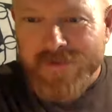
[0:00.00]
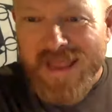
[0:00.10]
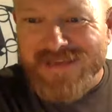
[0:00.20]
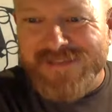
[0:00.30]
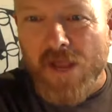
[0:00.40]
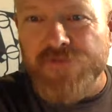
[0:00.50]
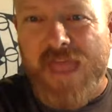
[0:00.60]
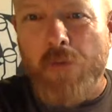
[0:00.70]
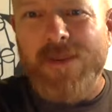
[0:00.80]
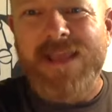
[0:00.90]
Okay, so
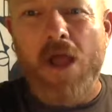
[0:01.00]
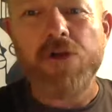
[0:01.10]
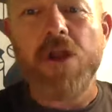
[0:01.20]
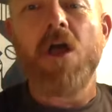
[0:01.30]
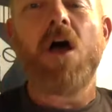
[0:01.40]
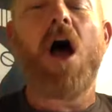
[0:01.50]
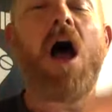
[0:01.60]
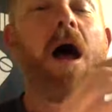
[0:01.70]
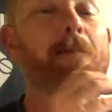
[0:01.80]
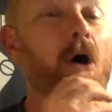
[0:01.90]
there we go.
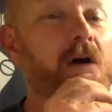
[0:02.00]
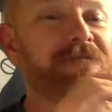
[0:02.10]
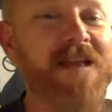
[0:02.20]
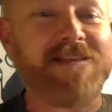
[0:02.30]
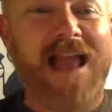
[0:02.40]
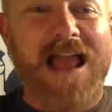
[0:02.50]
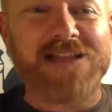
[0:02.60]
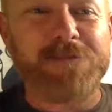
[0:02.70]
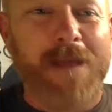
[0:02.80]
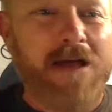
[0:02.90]
I think that
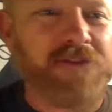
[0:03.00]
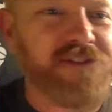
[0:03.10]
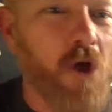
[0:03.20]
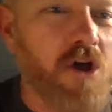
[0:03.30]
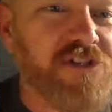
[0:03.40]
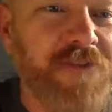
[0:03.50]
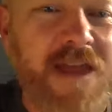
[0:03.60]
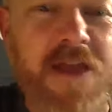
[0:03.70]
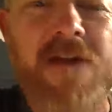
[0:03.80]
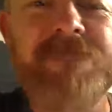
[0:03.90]
is about the size of
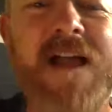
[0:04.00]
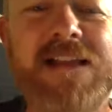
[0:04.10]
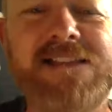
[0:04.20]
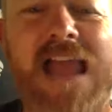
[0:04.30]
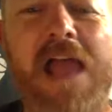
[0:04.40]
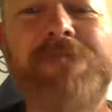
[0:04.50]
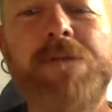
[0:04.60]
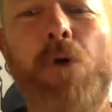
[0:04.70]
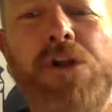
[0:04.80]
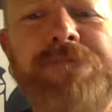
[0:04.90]
it. Thanks to
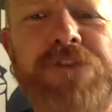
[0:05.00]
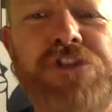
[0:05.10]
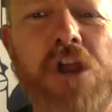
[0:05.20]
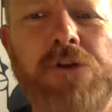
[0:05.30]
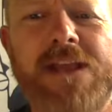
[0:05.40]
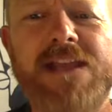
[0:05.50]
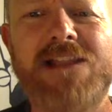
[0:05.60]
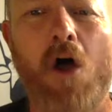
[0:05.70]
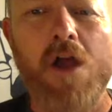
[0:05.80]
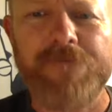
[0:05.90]
everybody for tuning in
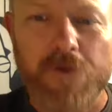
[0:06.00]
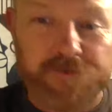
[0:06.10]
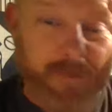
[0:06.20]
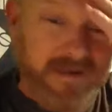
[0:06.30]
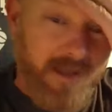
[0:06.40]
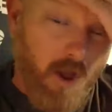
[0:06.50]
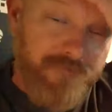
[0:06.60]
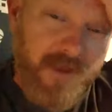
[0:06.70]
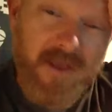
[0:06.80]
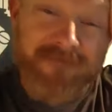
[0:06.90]
live, who's been
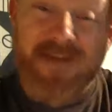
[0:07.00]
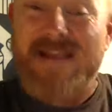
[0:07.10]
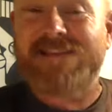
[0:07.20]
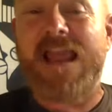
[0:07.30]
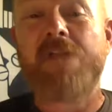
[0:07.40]
live. Thanks to